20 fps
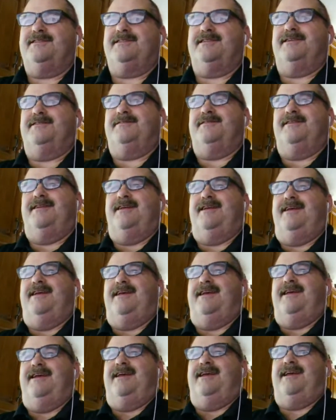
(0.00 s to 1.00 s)
so
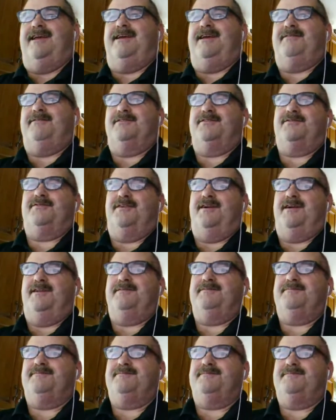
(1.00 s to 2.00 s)
it was
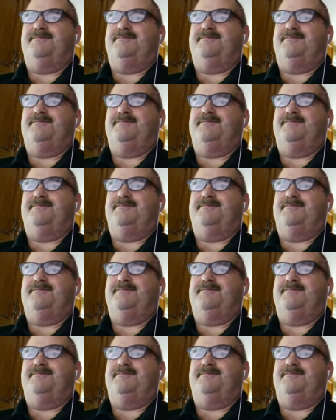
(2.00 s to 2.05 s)
fun.